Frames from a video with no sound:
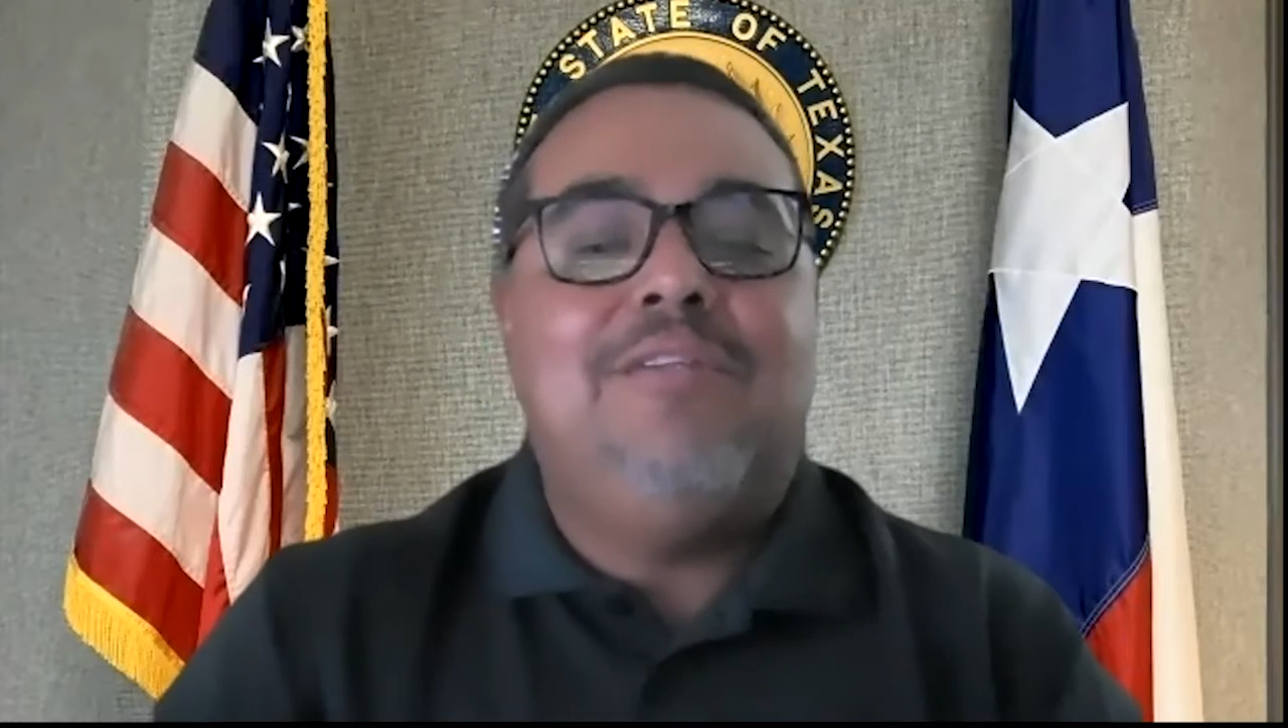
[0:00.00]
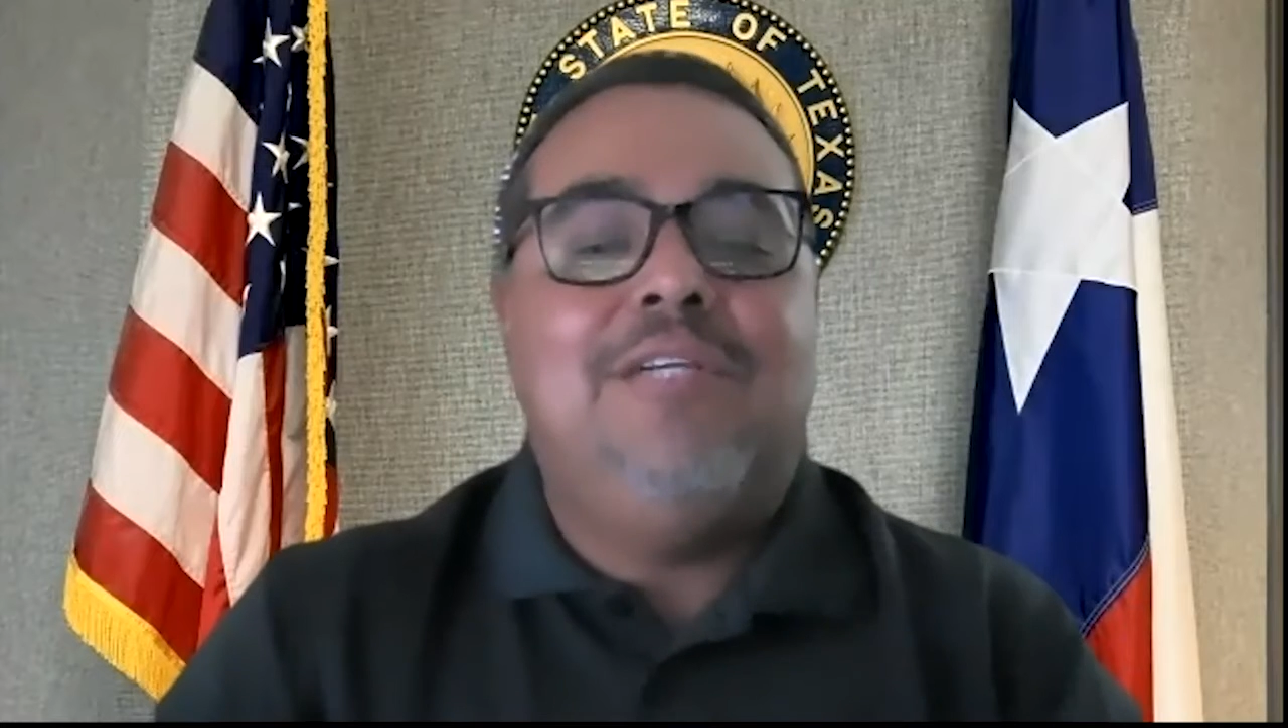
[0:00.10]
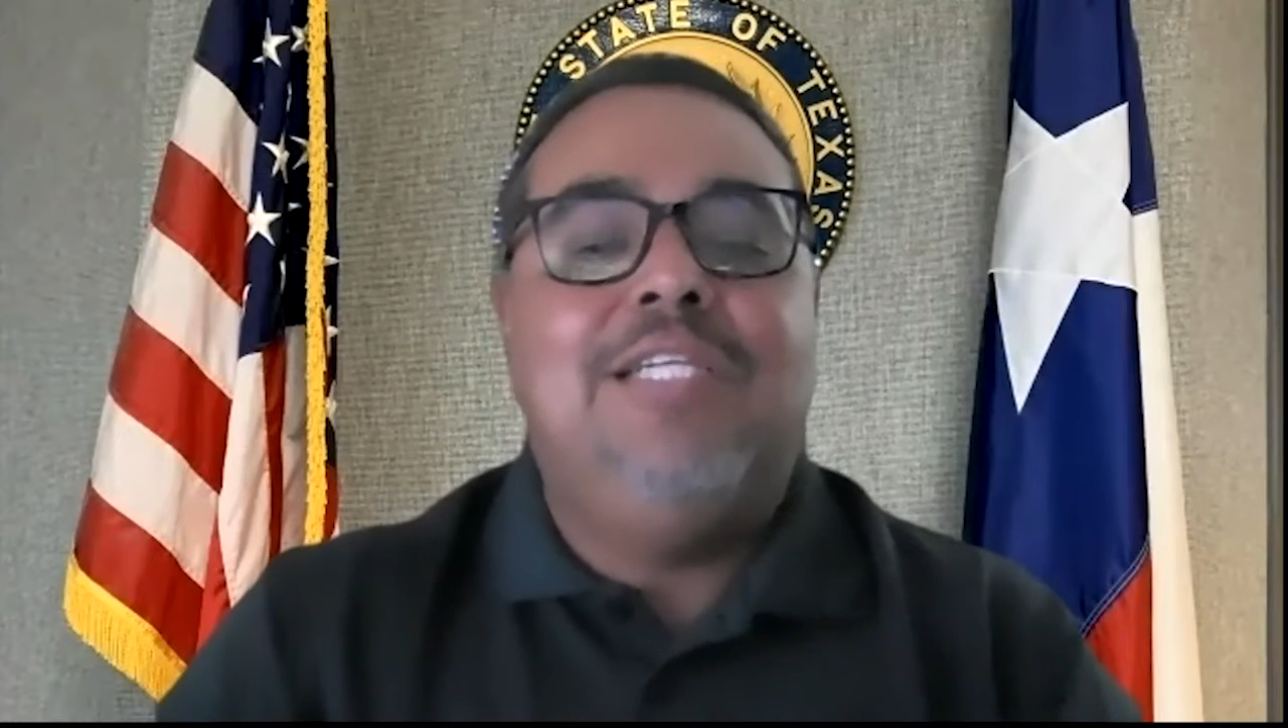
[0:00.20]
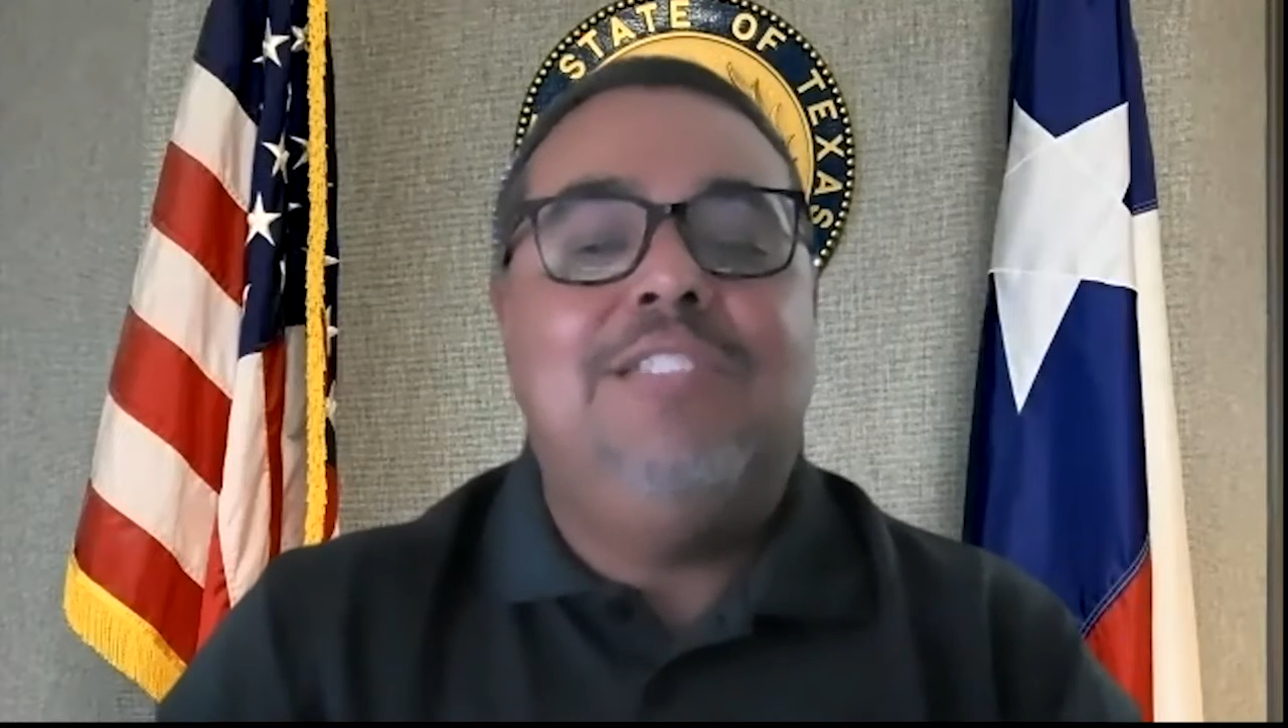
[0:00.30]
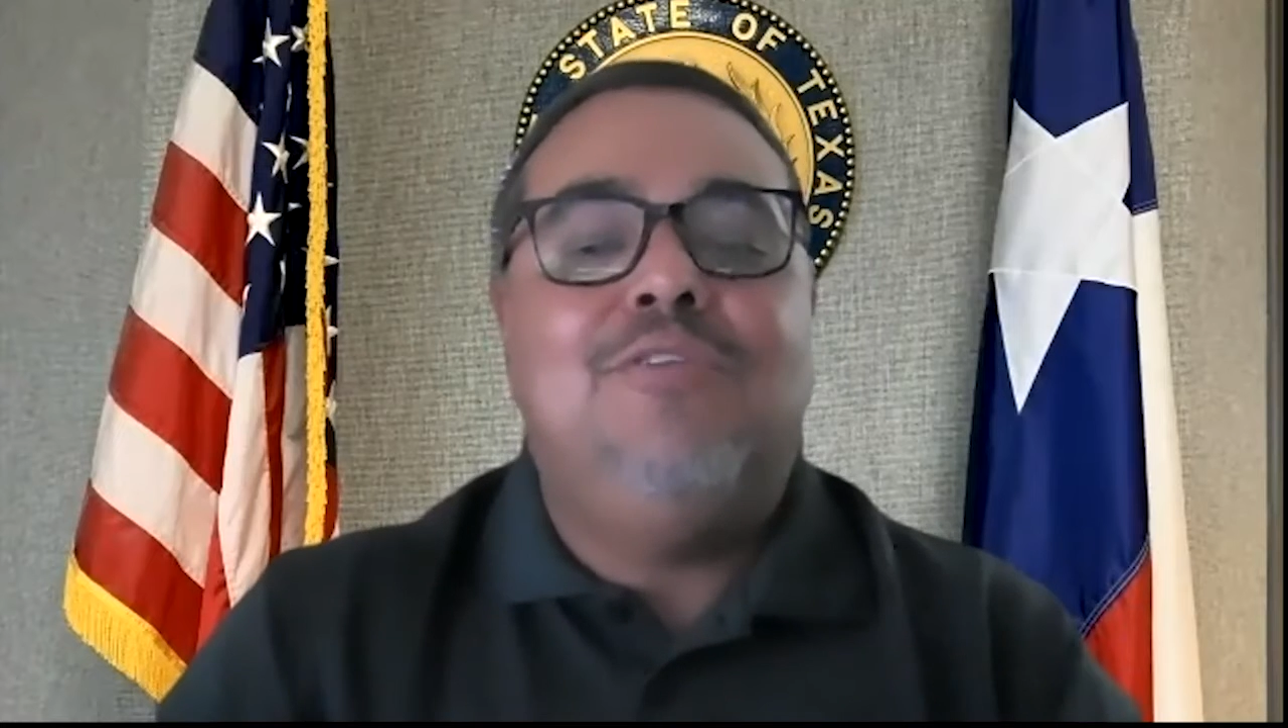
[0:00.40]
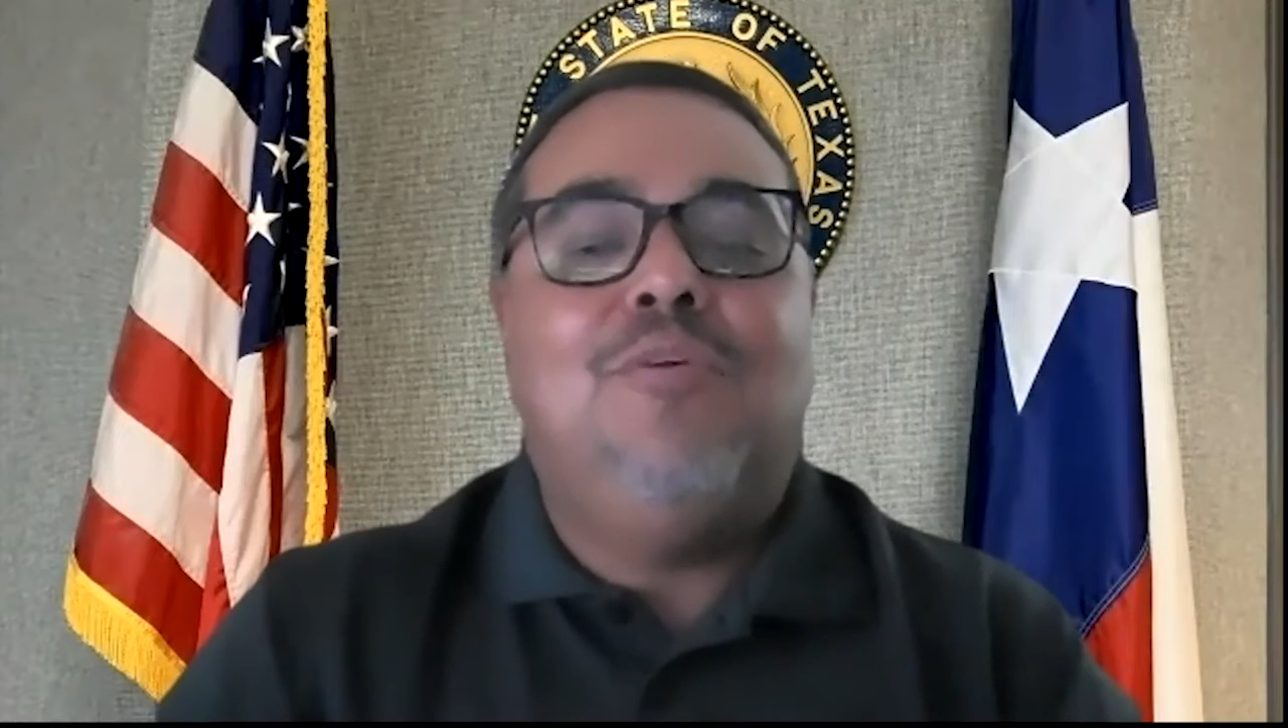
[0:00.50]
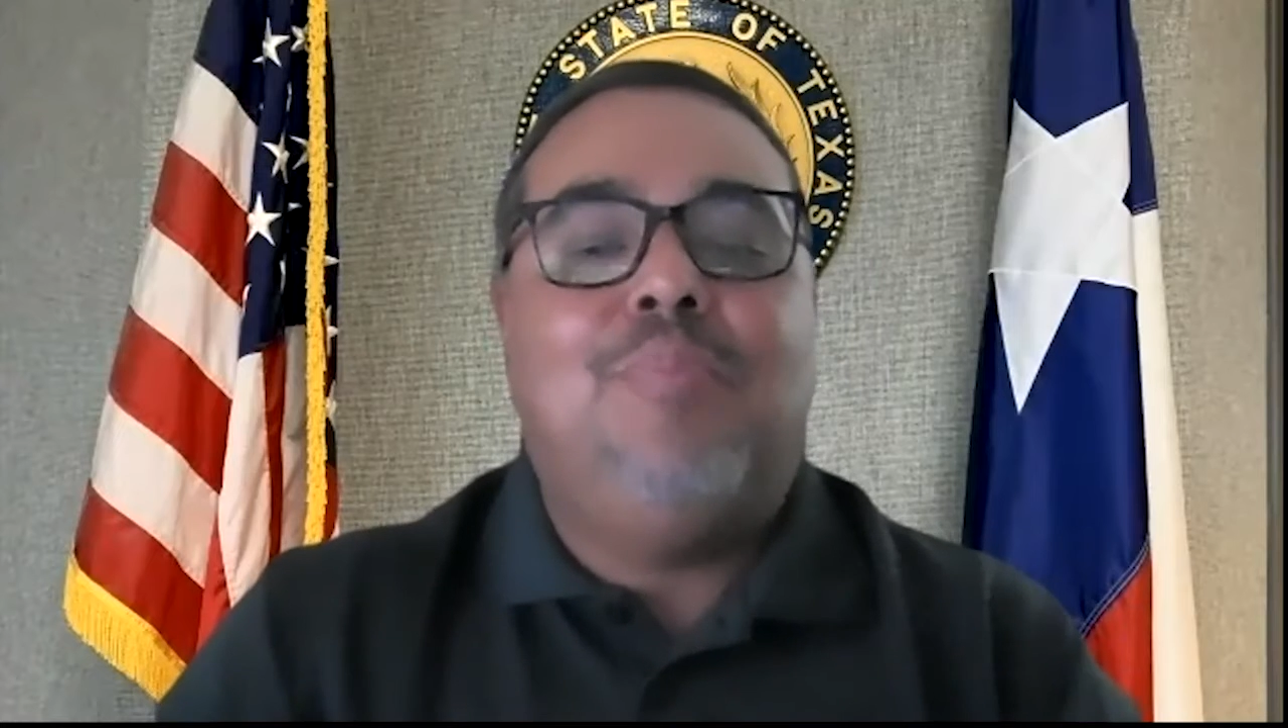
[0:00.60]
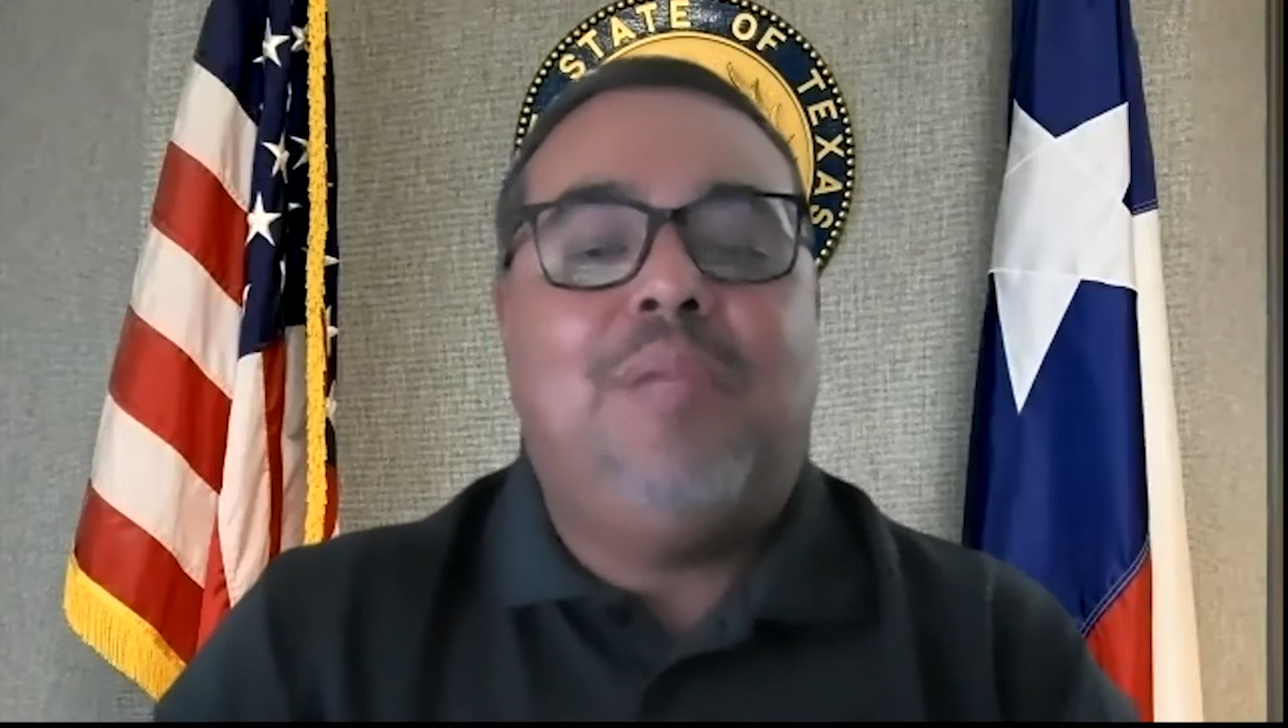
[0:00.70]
there is no